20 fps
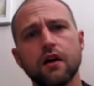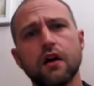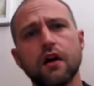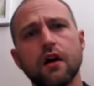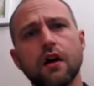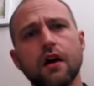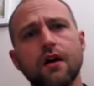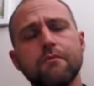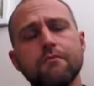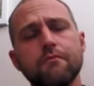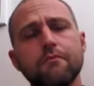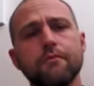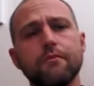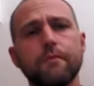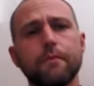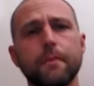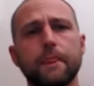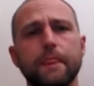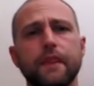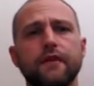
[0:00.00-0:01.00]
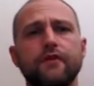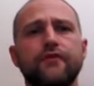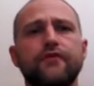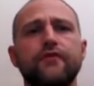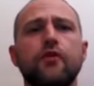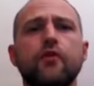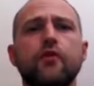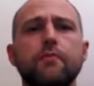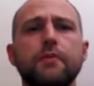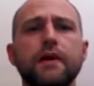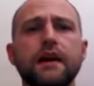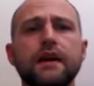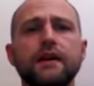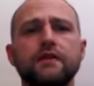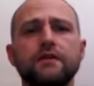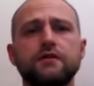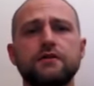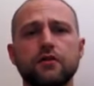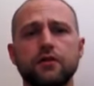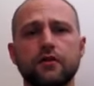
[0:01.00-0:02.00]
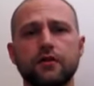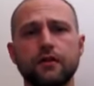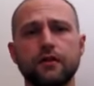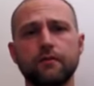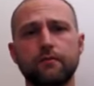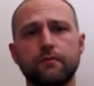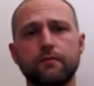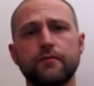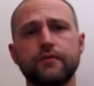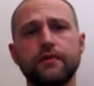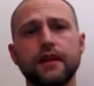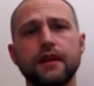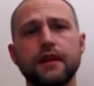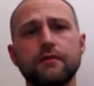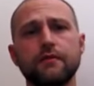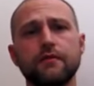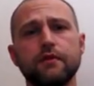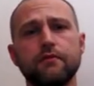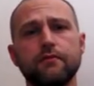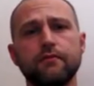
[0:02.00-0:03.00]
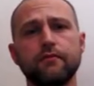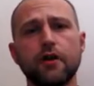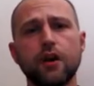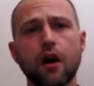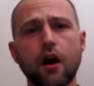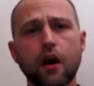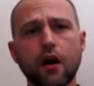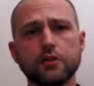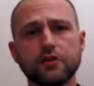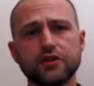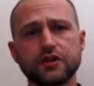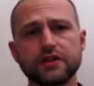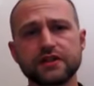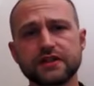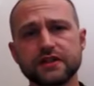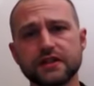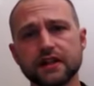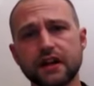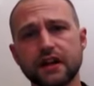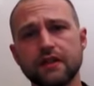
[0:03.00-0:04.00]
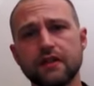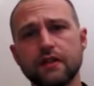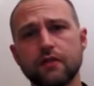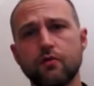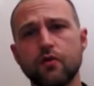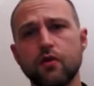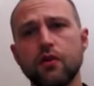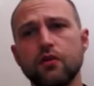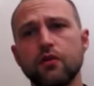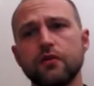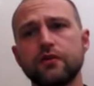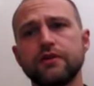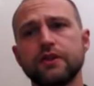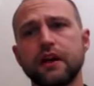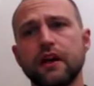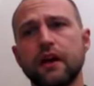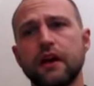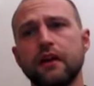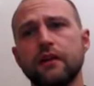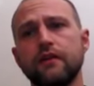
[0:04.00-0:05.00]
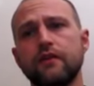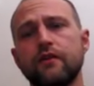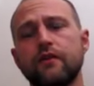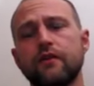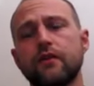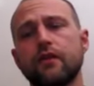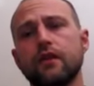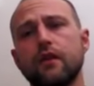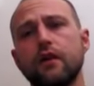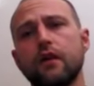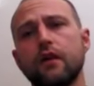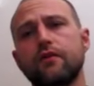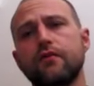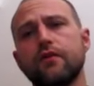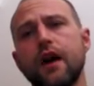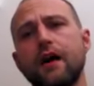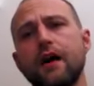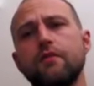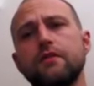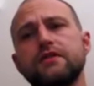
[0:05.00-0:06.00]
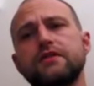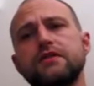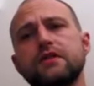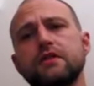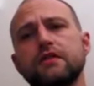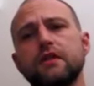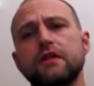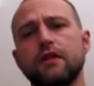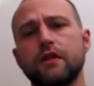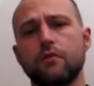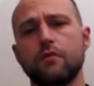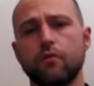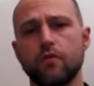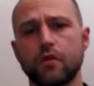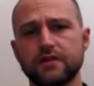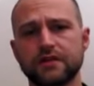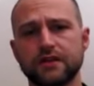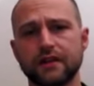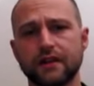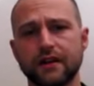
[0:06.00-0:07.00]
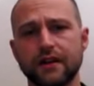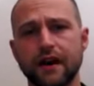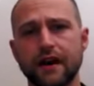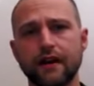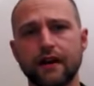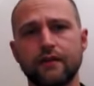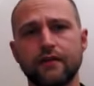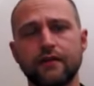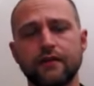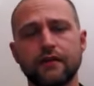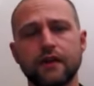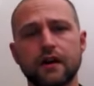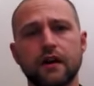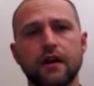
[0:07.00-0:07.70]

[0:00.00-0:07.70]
for being sort of the largest in the world, and that was something that wasn't the case